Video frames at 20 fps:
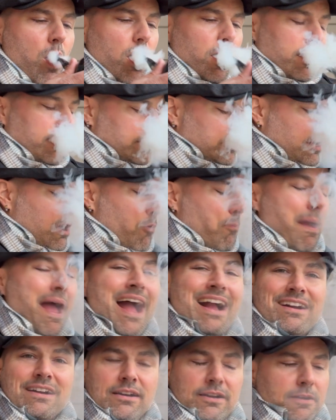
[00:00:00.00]
it's an
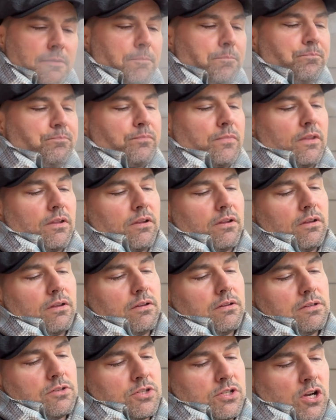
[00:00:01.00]
alpaca
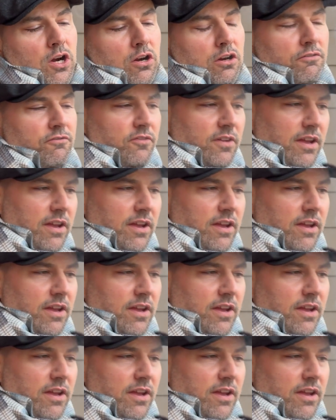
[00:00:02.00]
scarf,